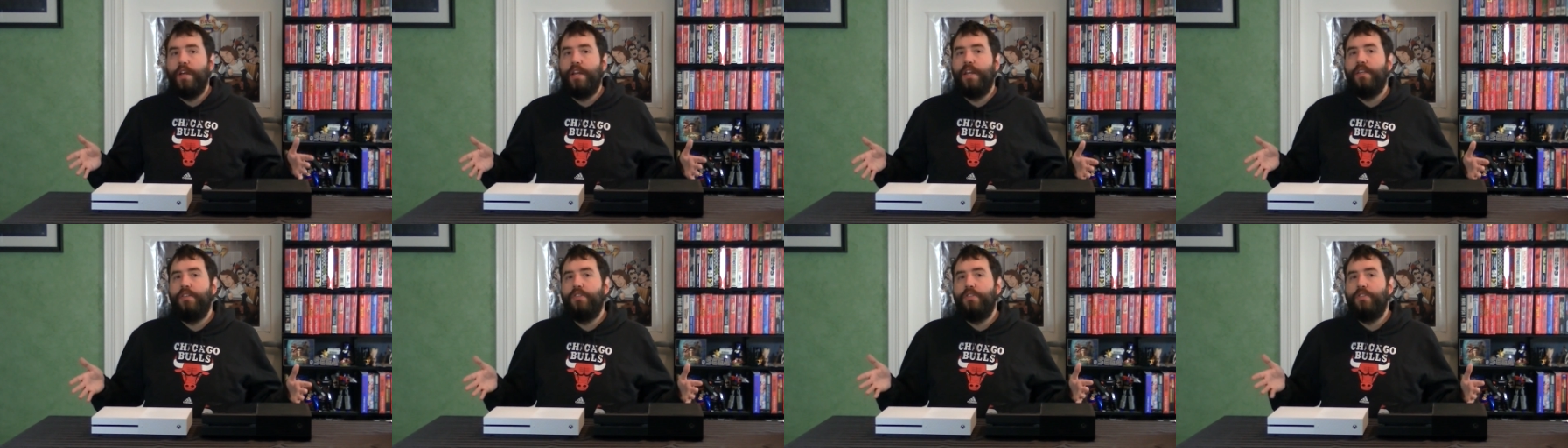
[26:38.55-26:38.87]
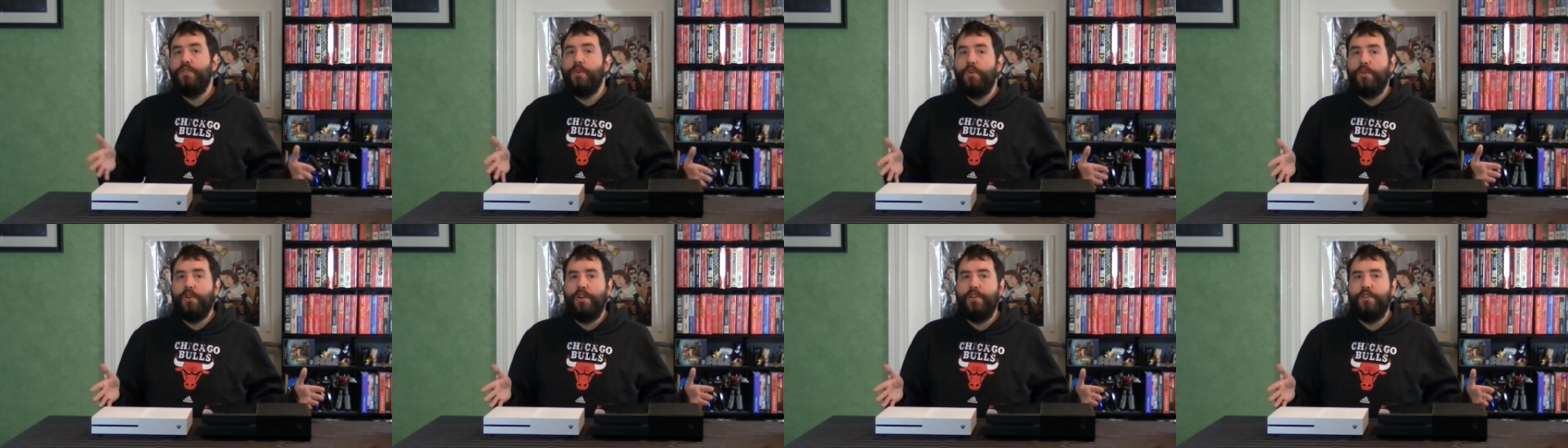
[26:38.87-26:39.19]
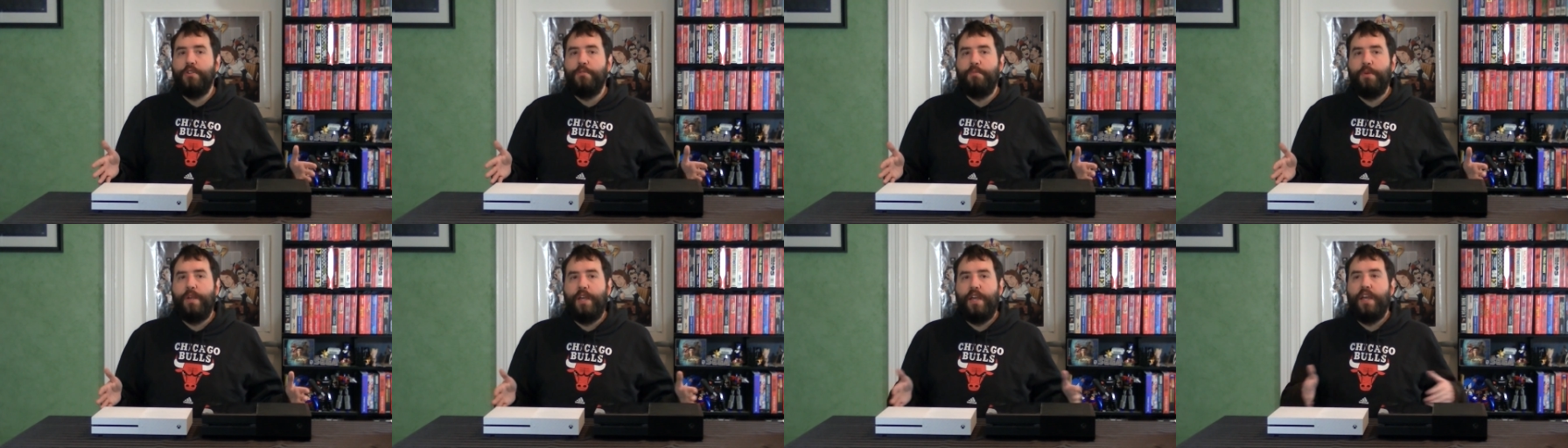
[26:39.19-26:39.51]
any store in
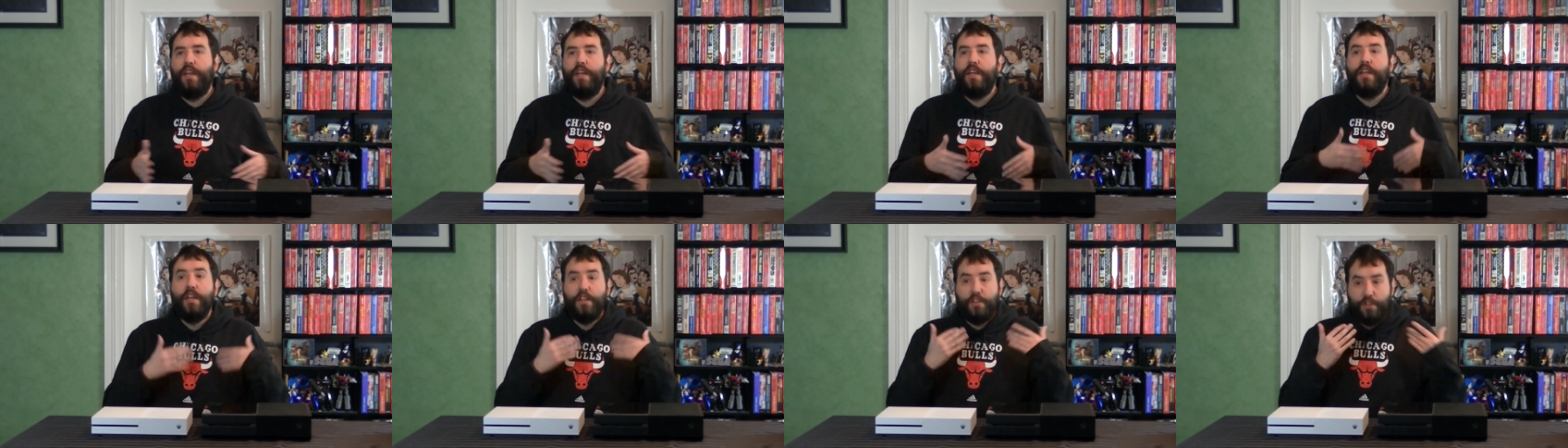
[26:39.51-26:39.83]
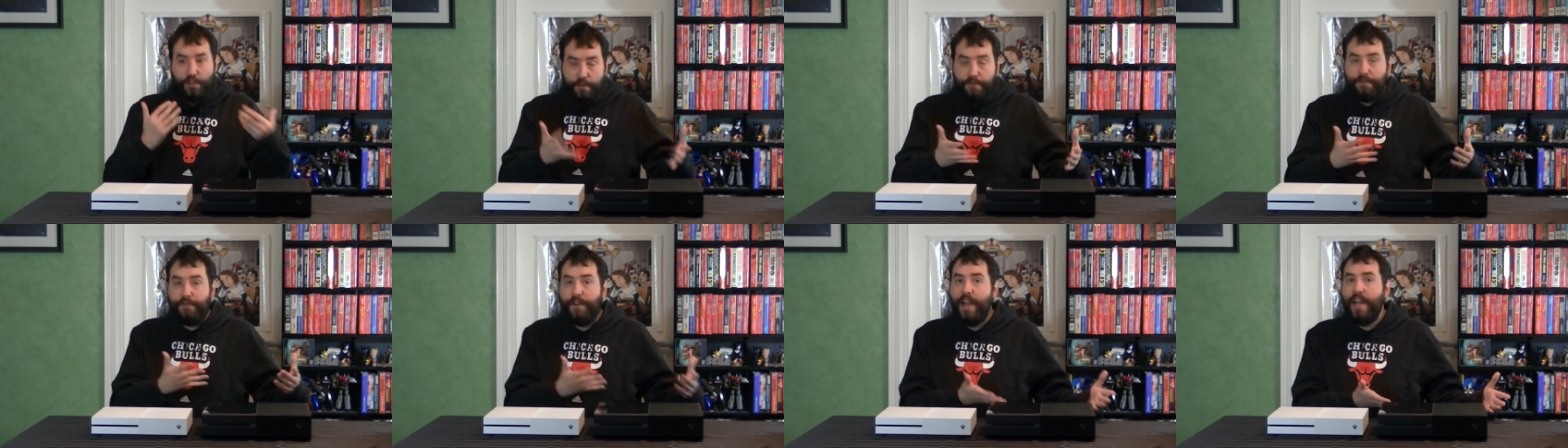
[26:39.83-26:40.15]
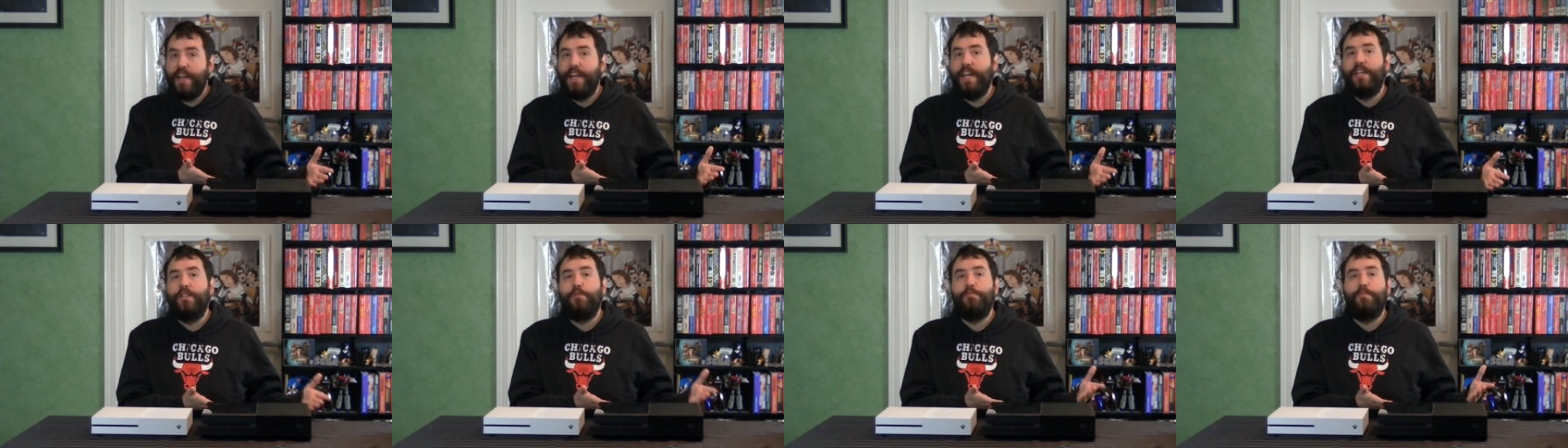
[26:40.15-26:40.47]
Japan, you'll
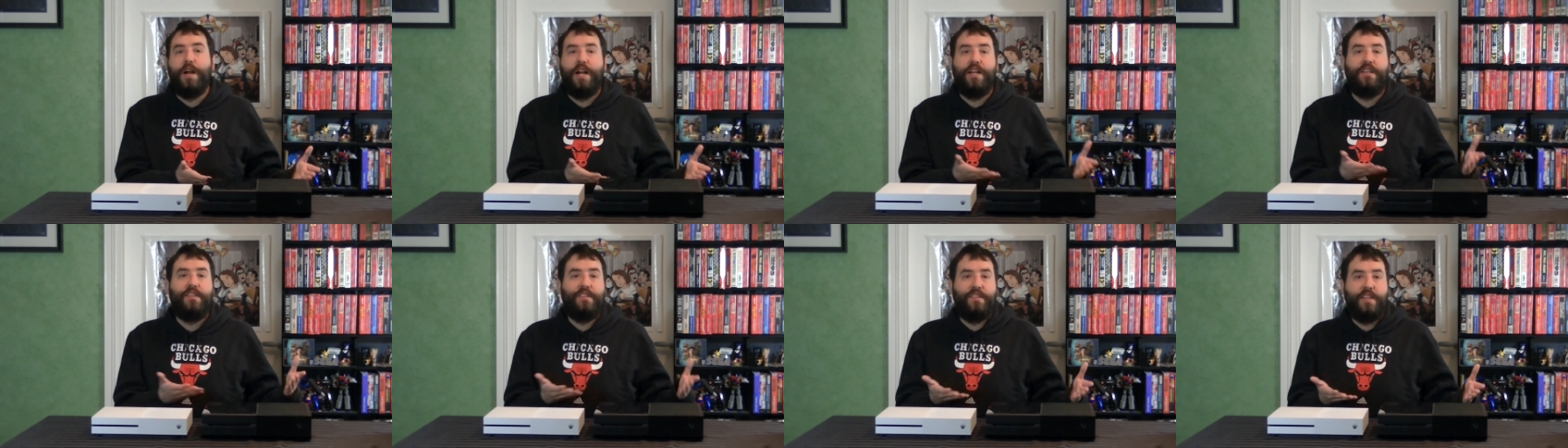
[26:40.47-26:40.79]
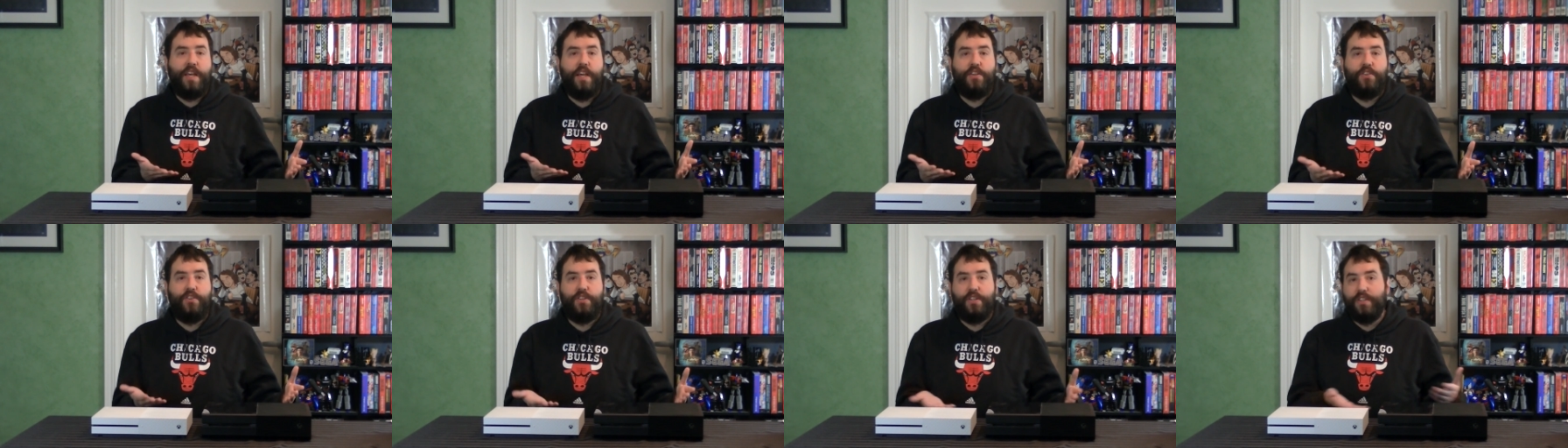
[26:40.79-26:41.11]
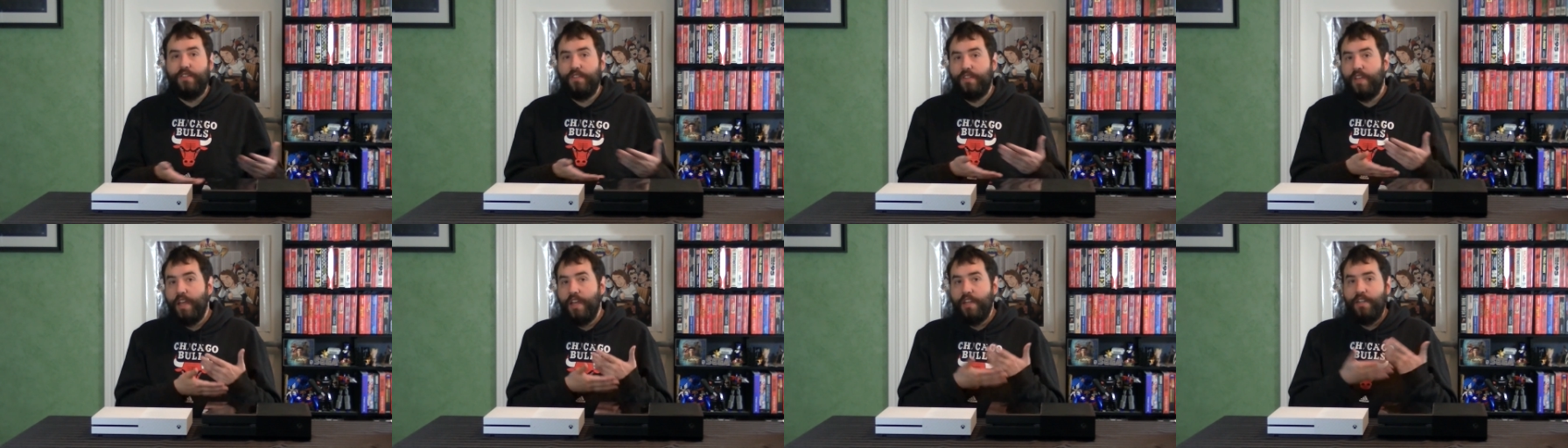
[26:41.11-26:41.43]
find Xbox
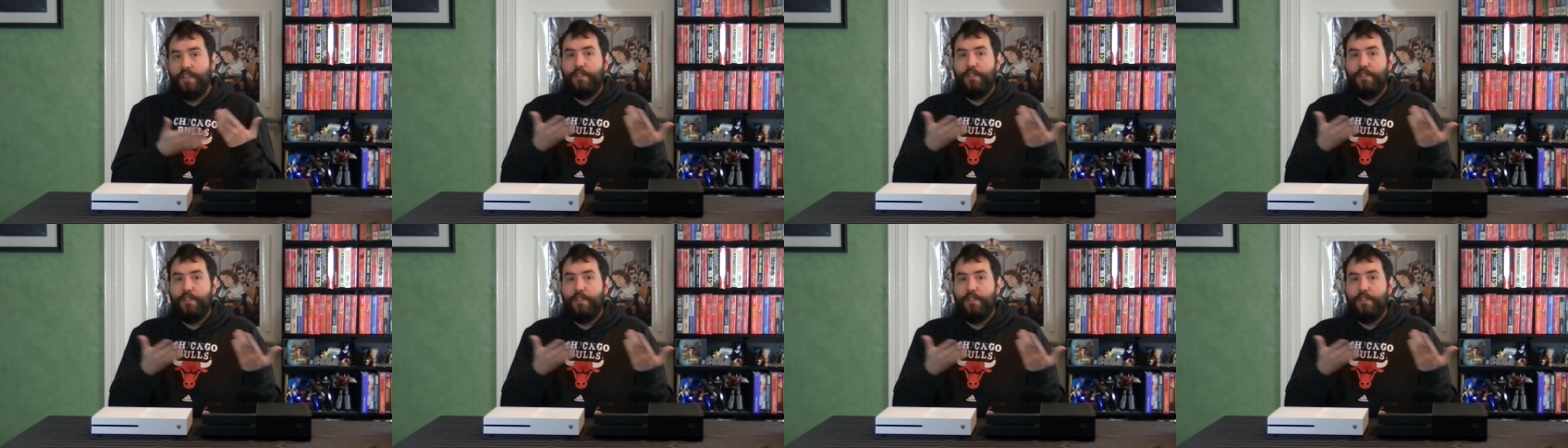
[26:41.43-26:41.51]
sections.